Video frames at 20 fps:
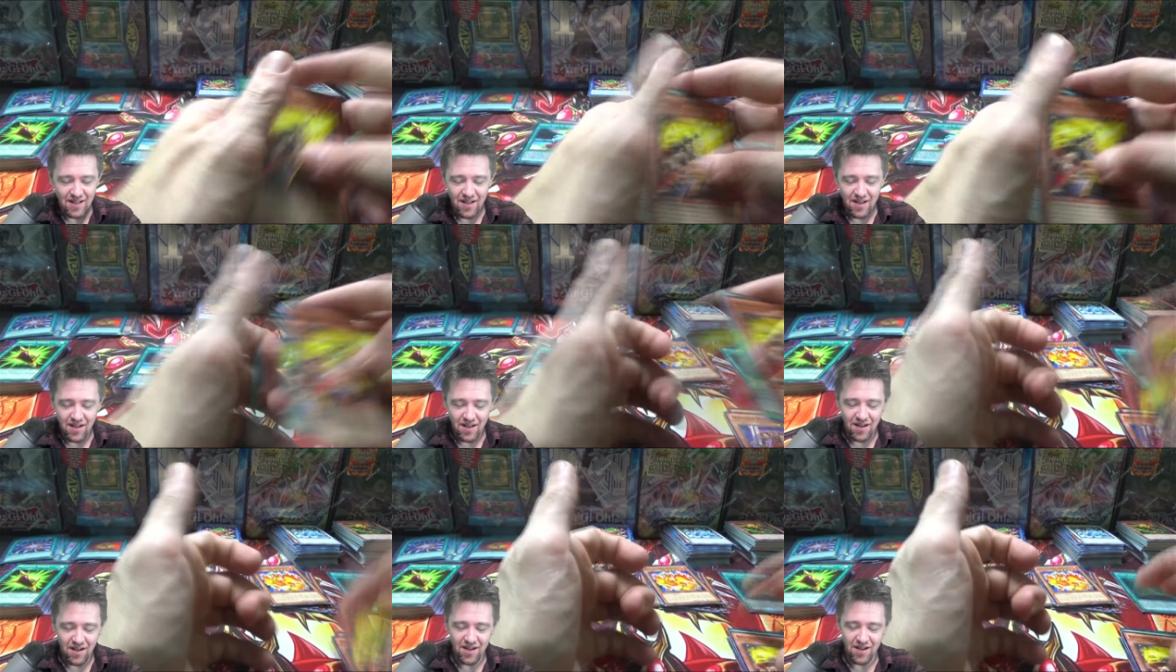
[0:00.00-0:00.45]

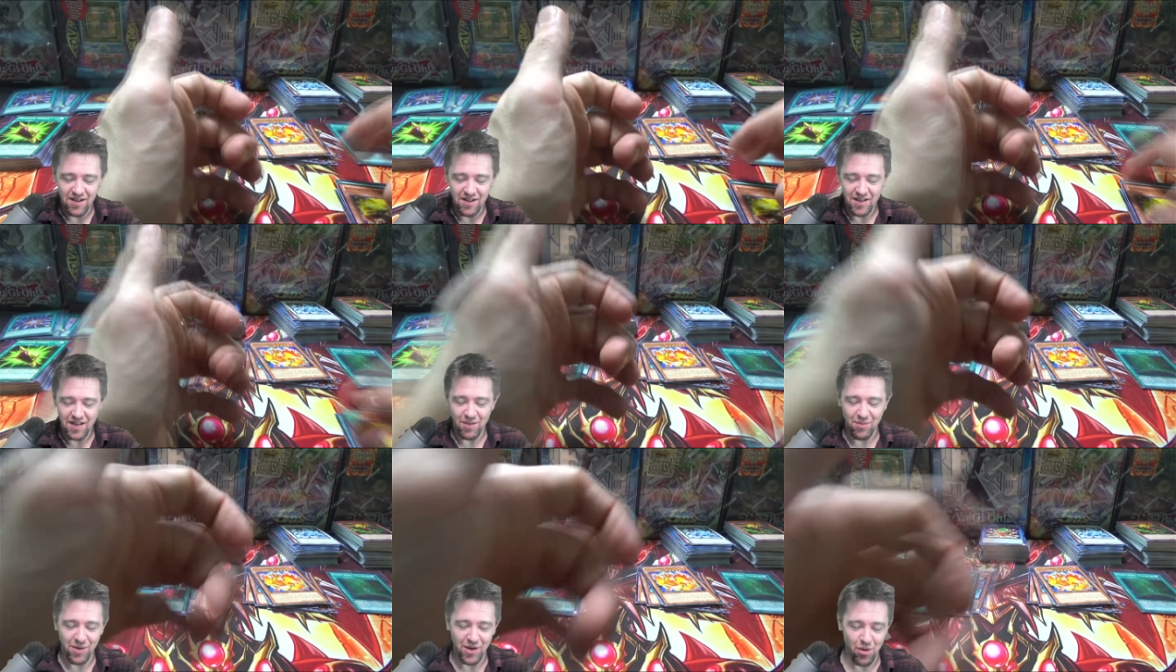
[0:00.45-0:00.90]
Oh,
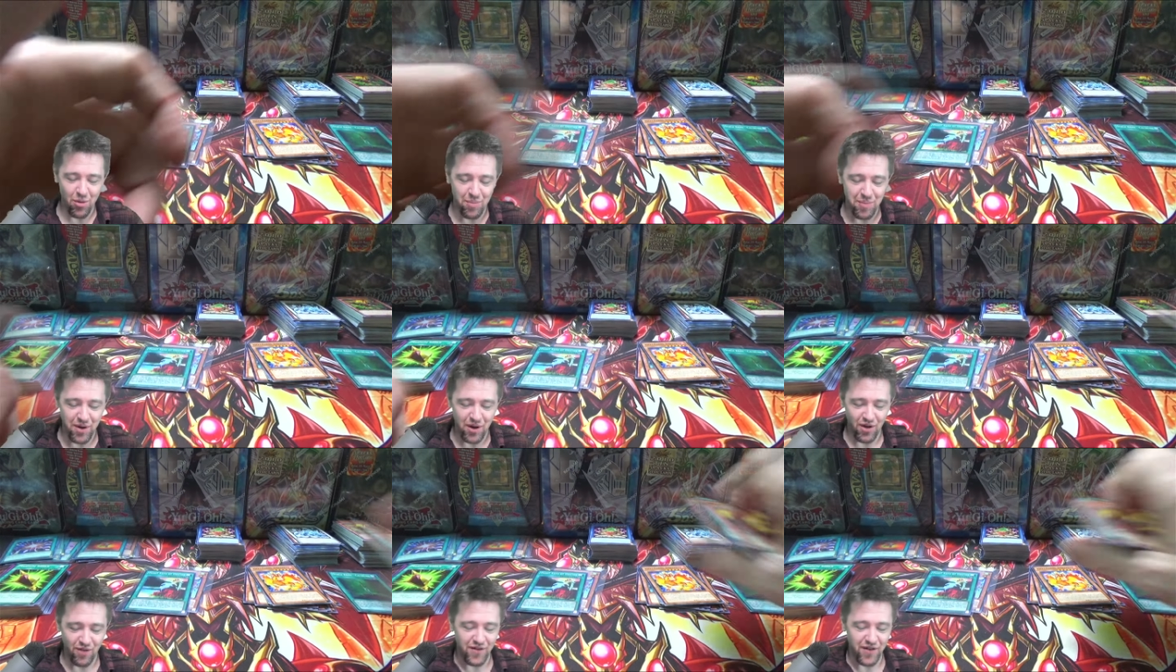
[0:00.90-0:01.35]
can we go
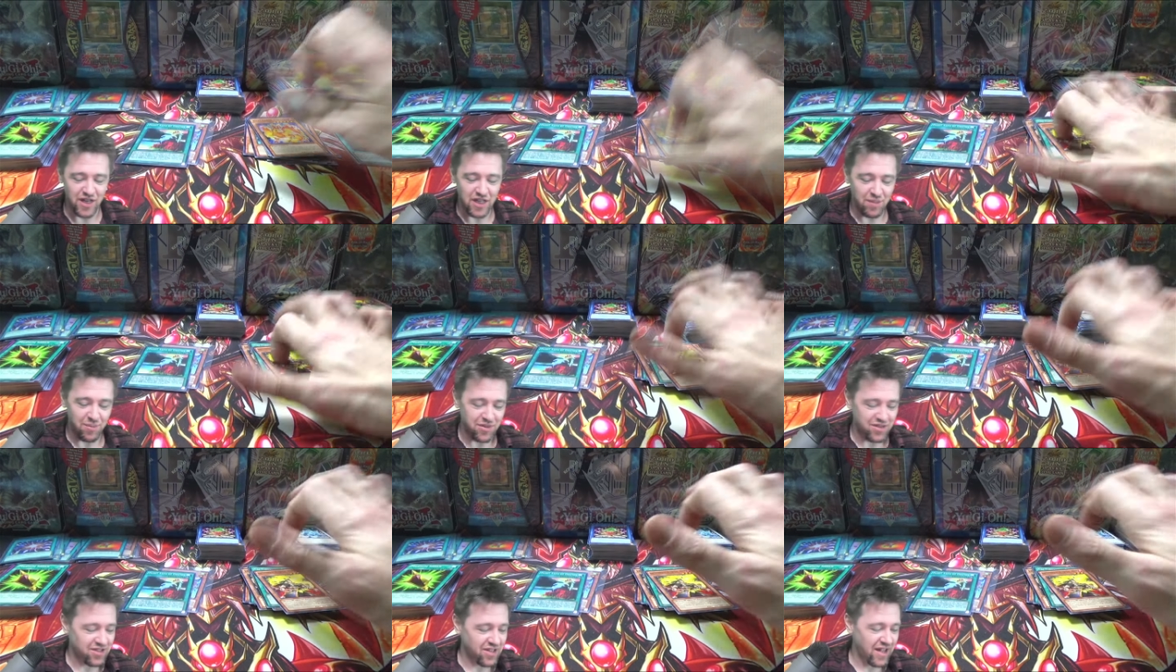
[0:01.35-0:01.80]
pure
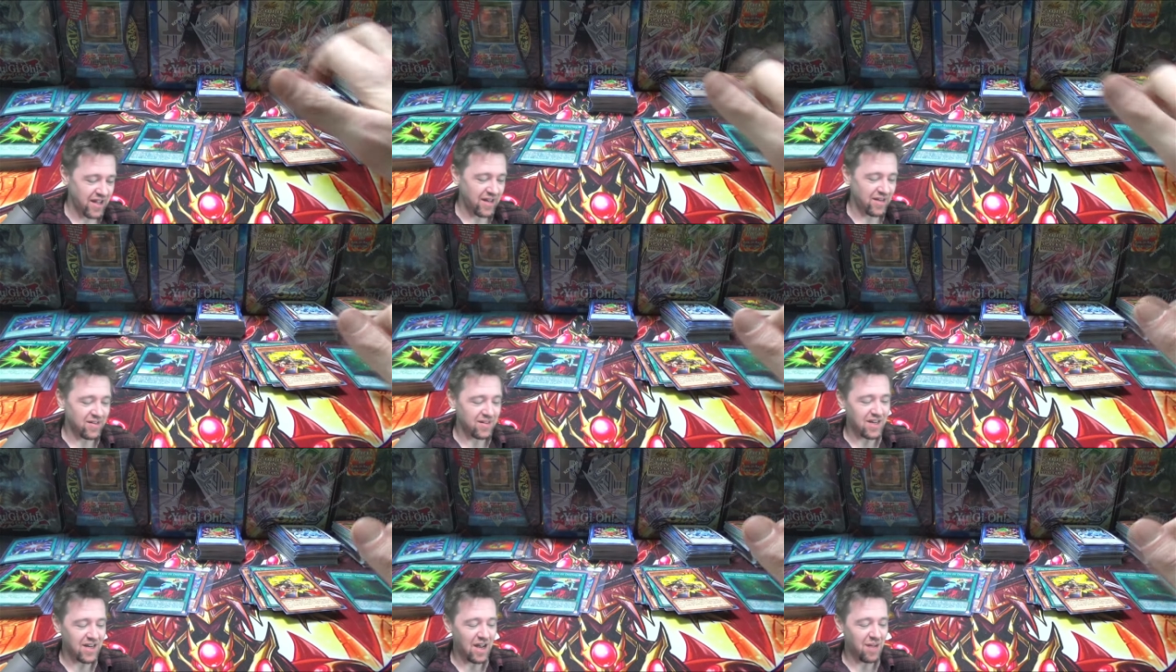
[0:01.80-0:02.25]
50%?
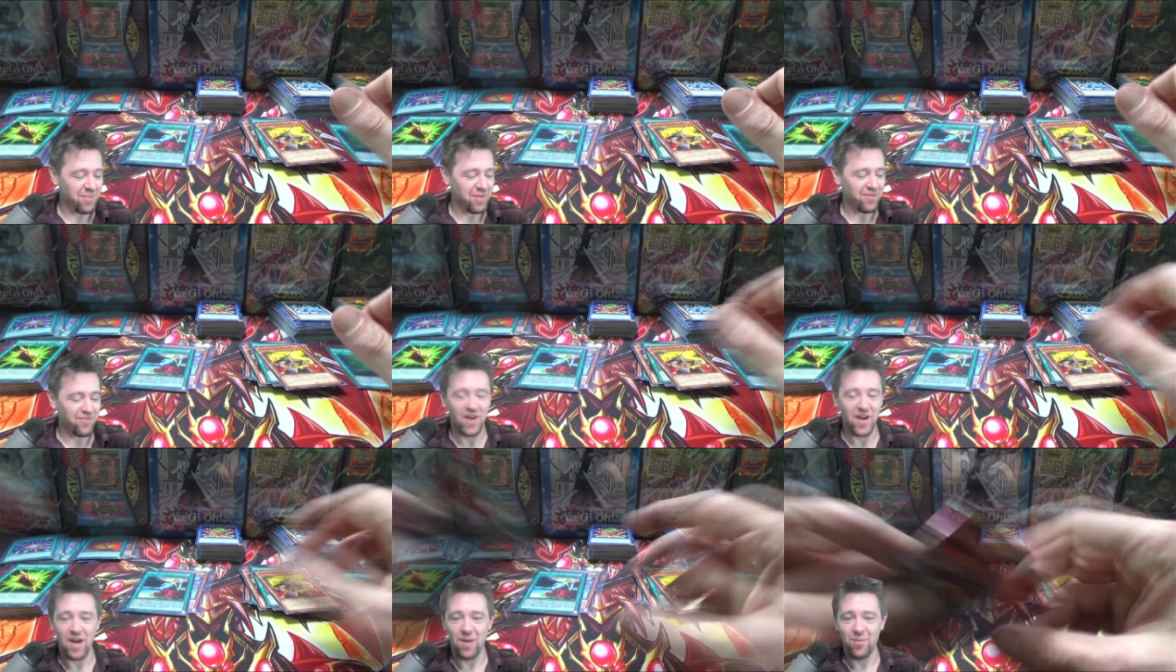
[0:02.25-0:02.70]
I'd be
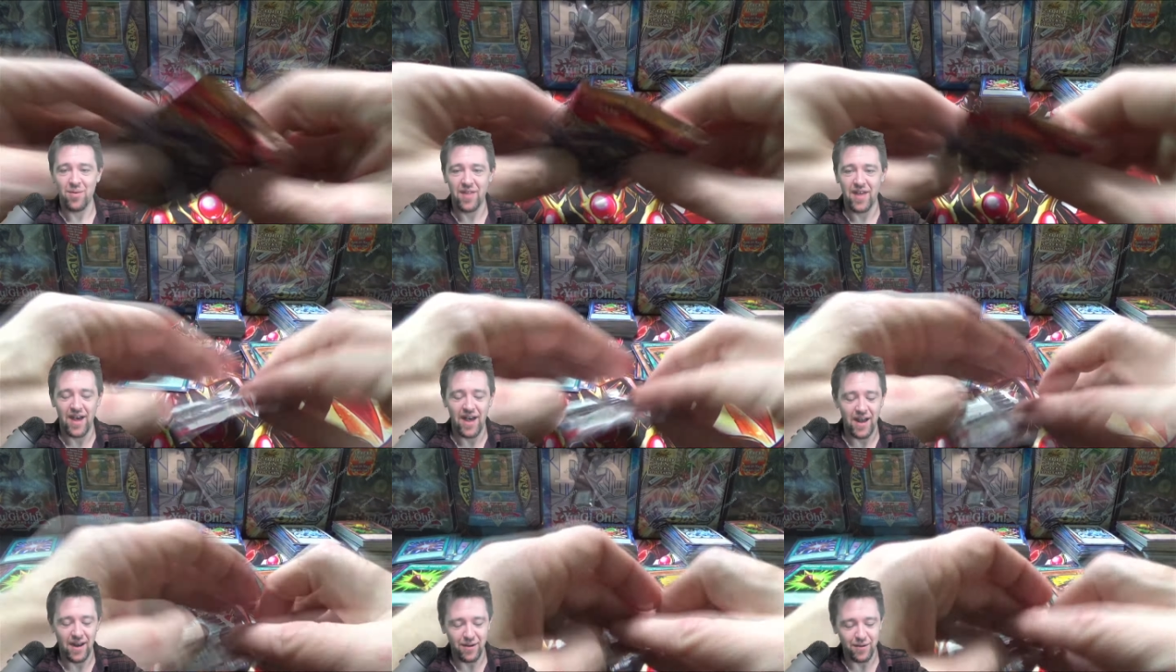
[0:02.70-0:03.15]
fine with
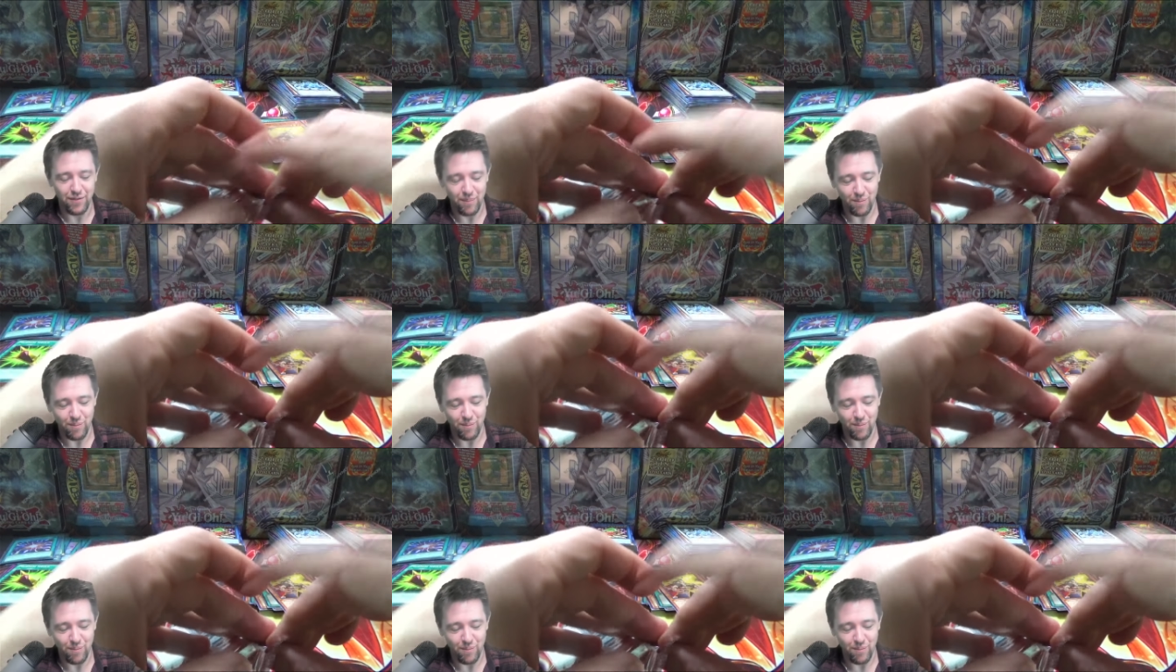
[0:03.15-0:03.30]
that.